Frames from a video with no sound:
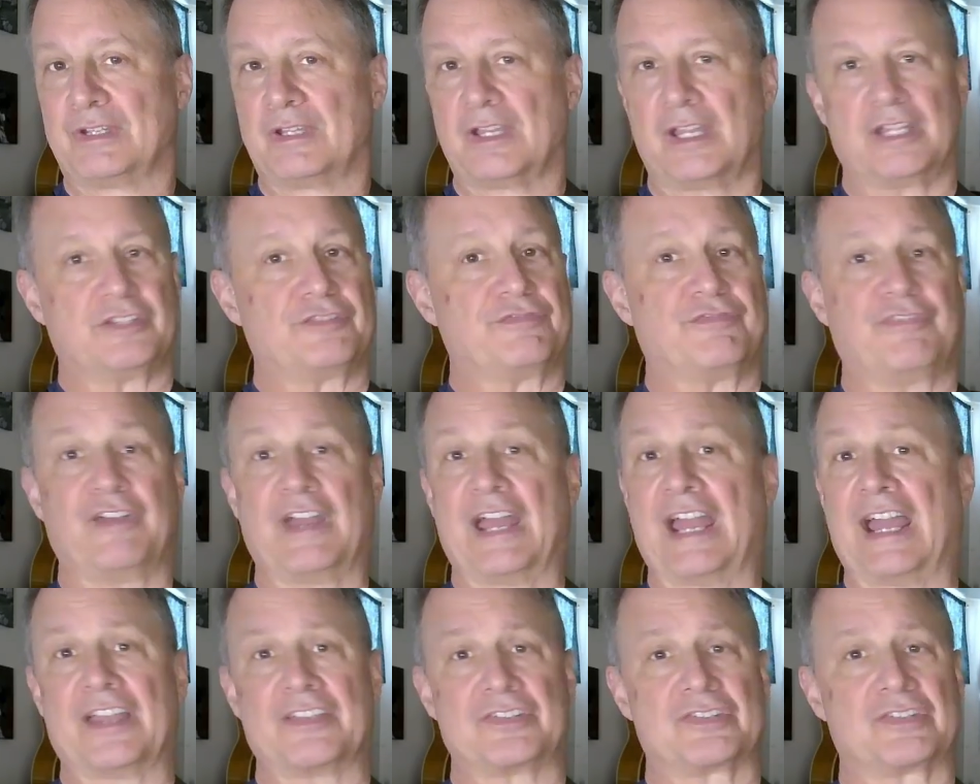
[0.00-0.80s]
It's
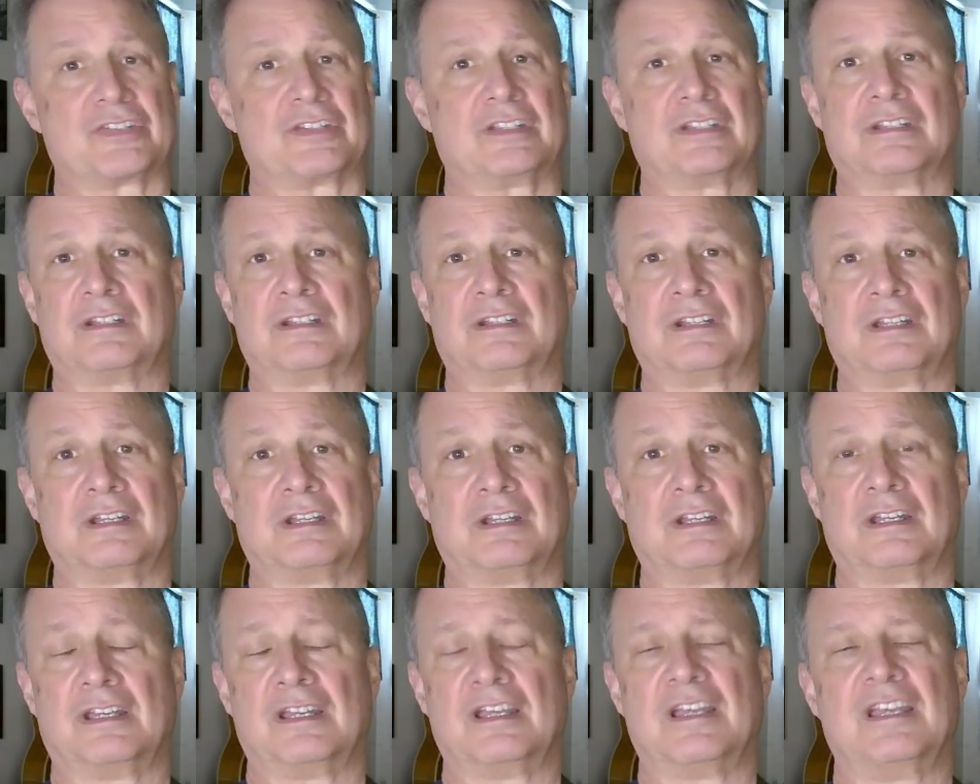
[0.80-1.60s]
fast.
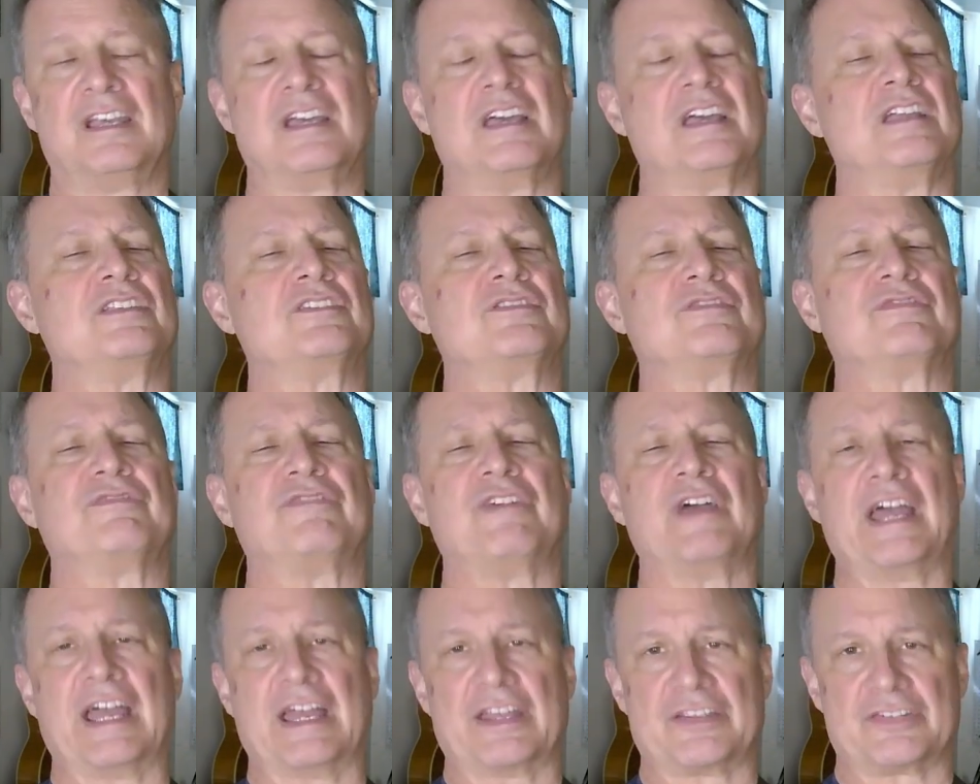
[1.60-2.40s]
It's
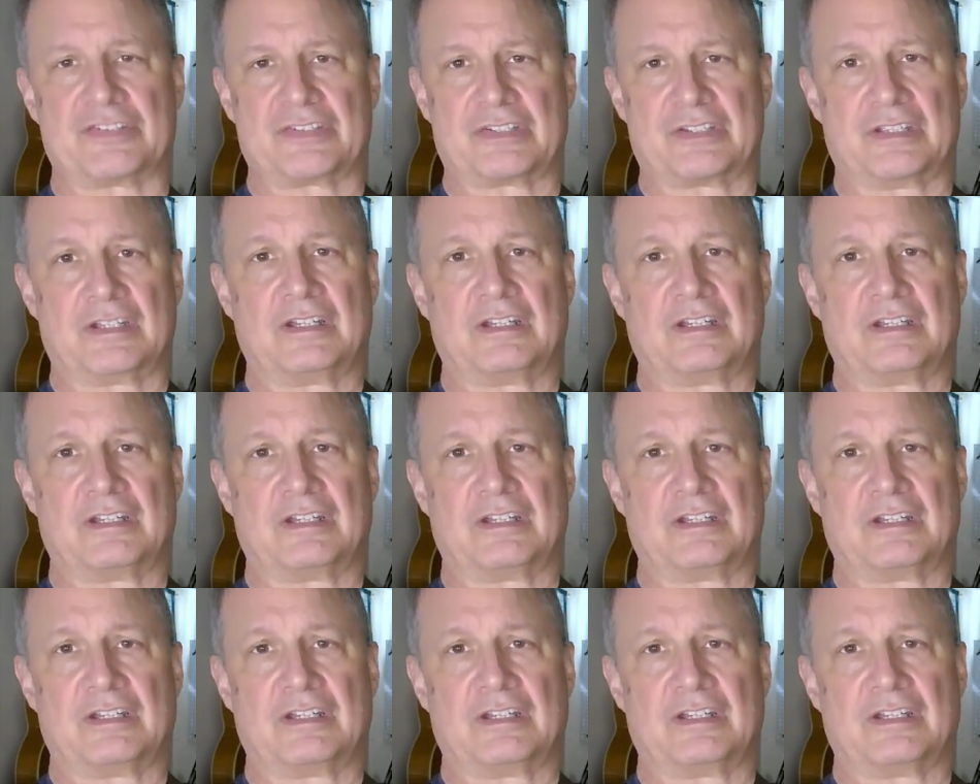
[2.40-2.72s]
fast.